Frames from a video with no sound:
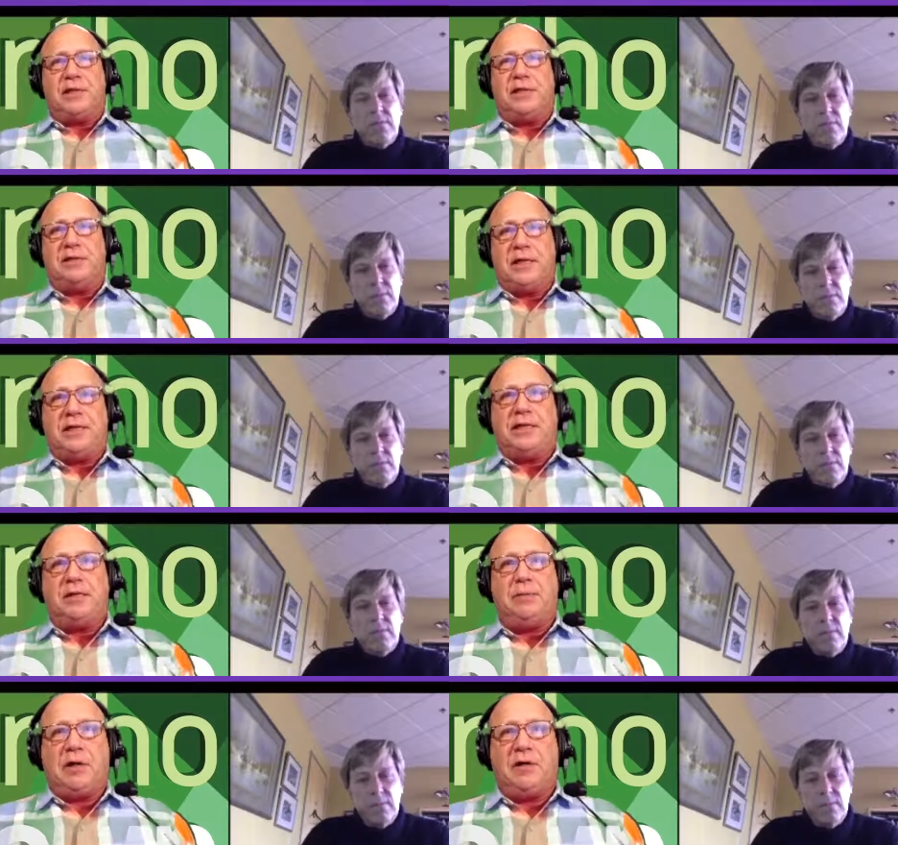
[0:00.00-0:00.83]
Speaker 1: They, they
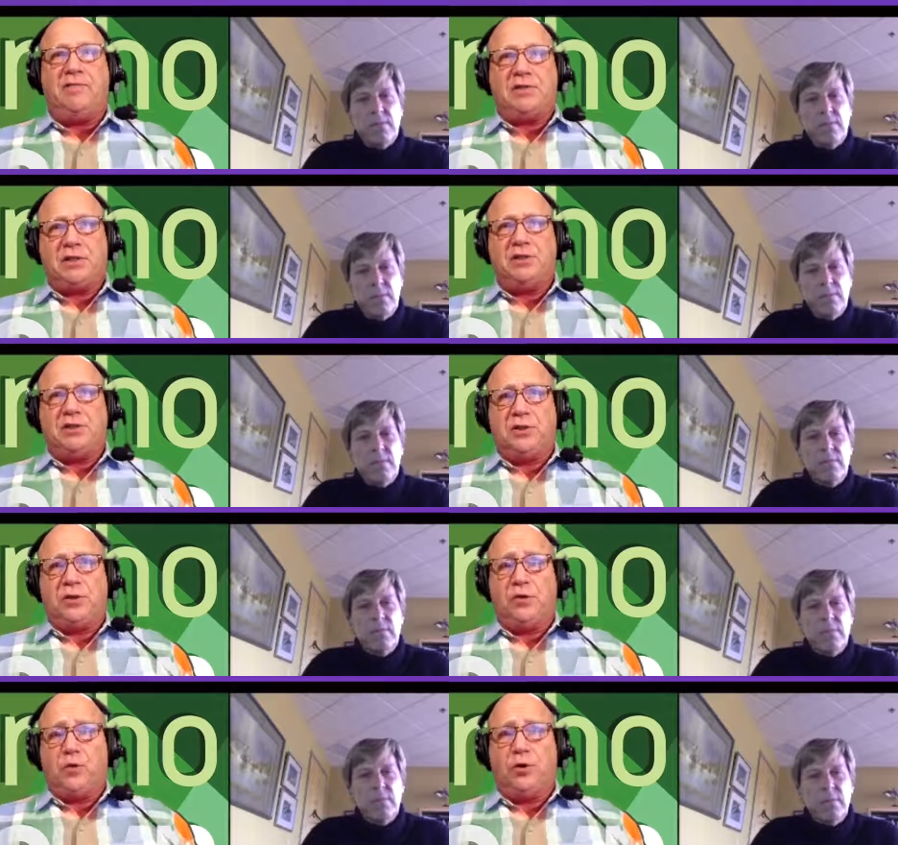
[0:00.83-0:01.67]
need to be
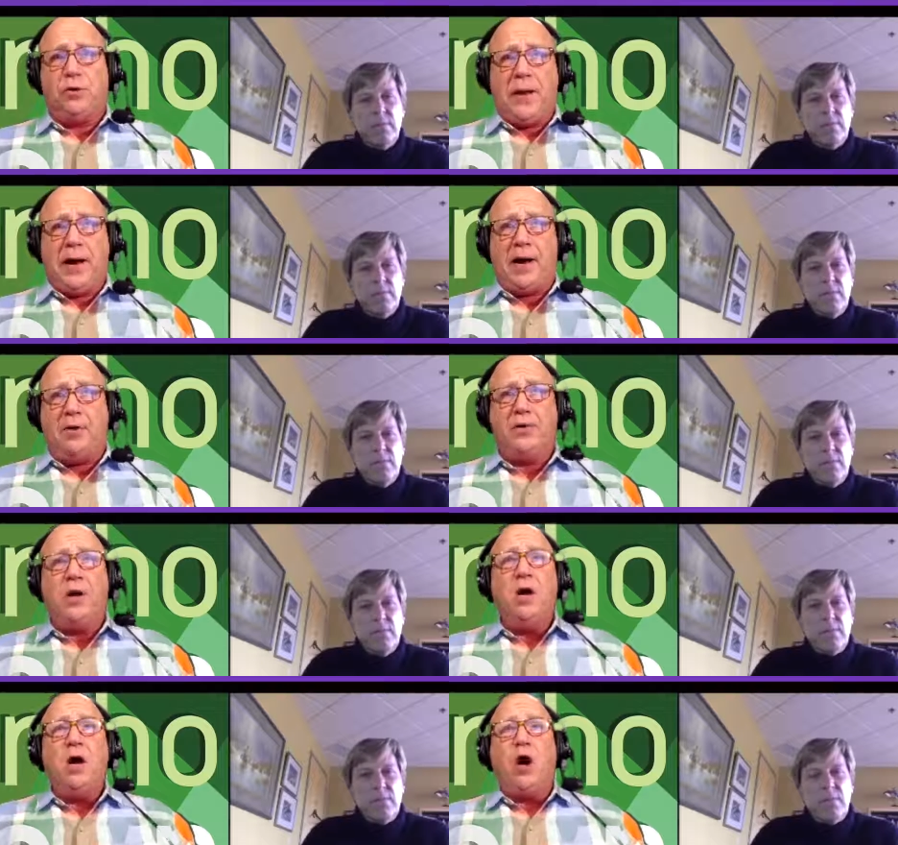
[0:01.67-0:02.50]
physicians of the oral
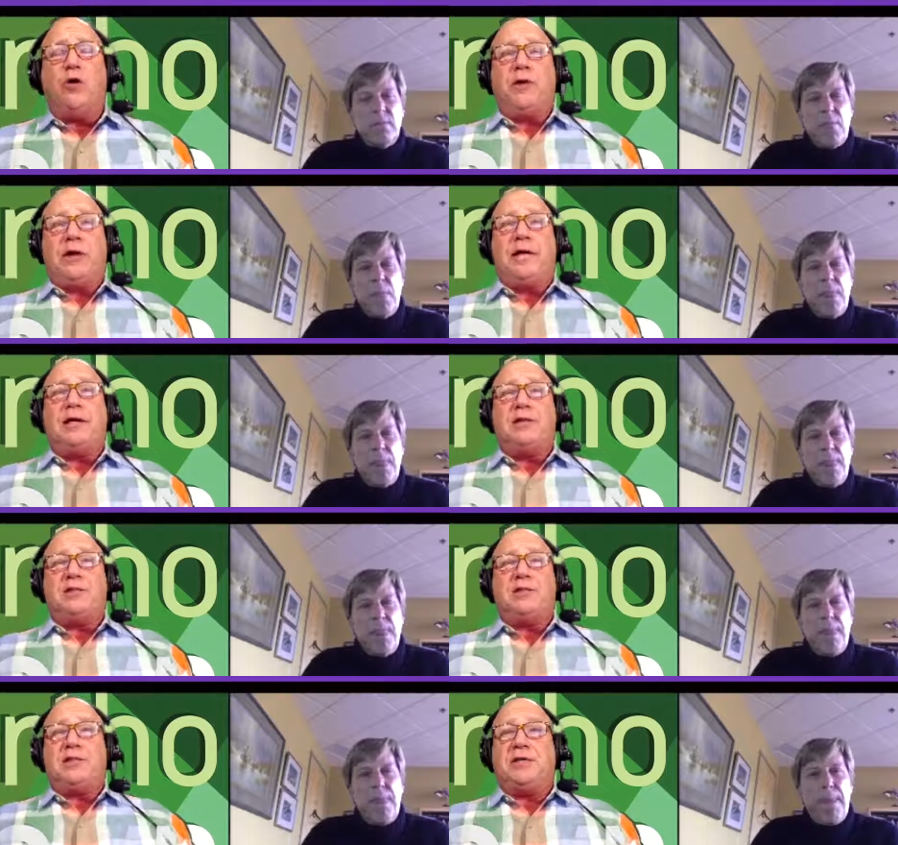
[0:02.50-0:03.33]
mouth or they need
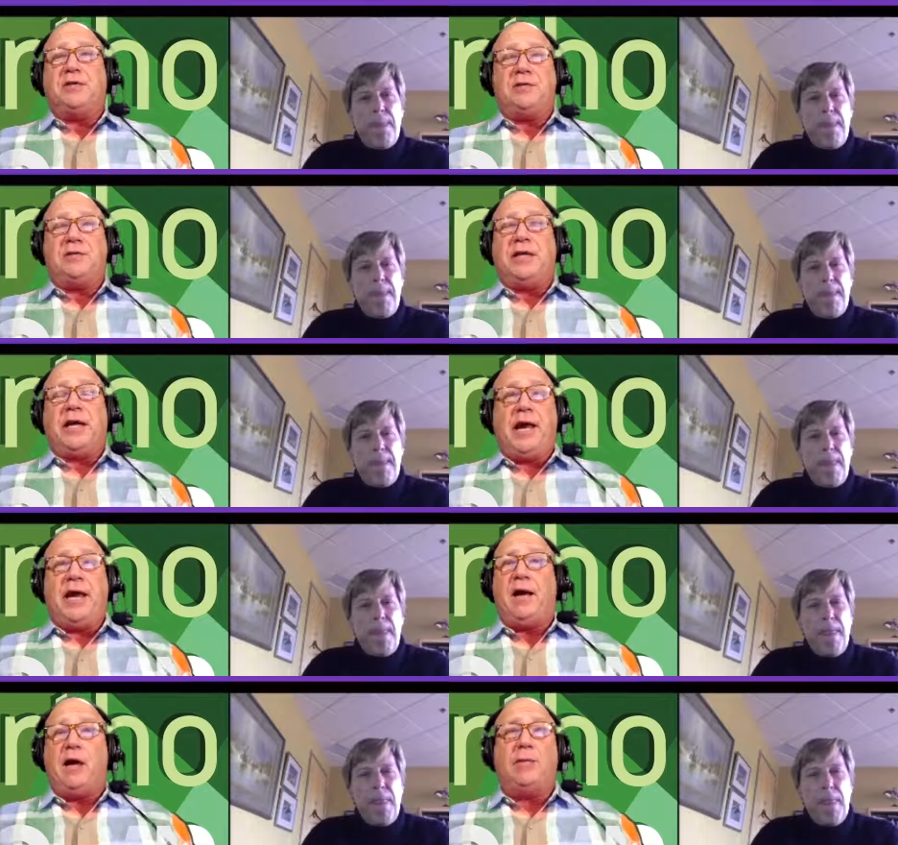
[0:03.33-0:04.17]
to just sit there and say,
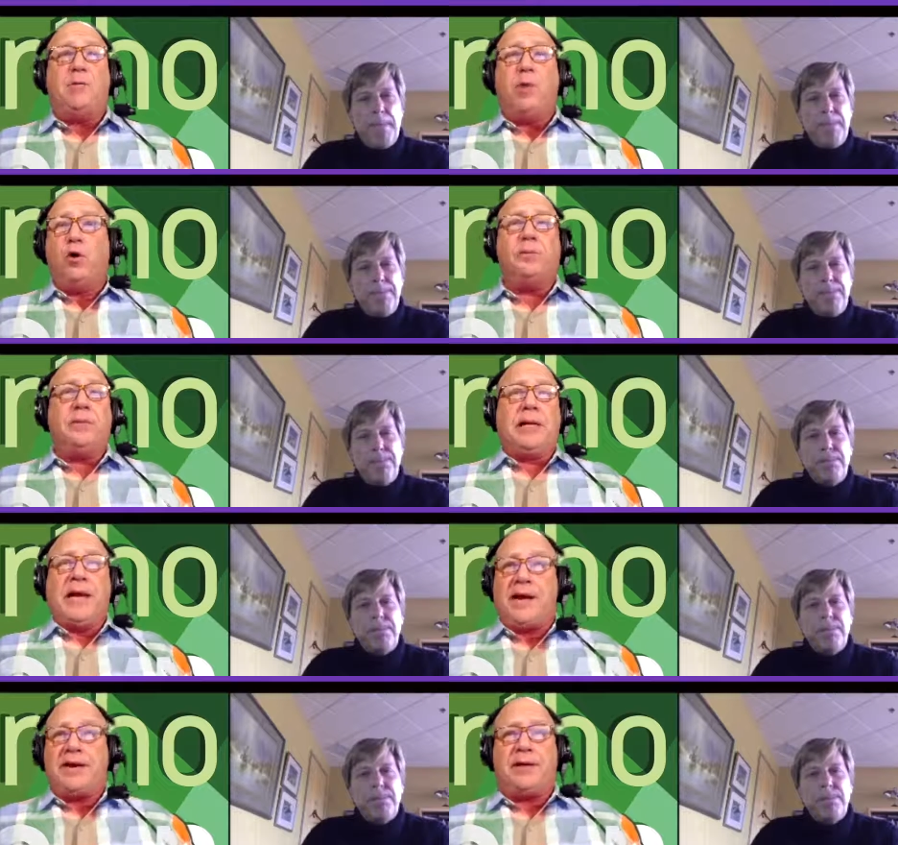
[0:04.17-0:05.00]
"Hey, I'm a molar
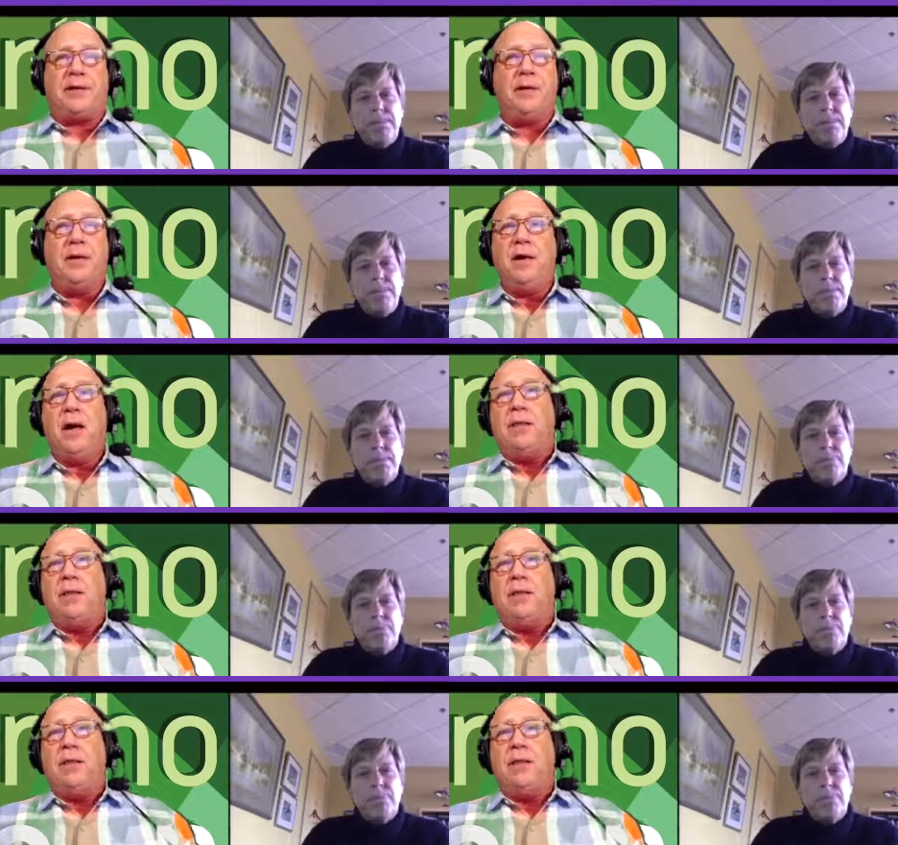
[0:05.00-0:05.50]
mechanic.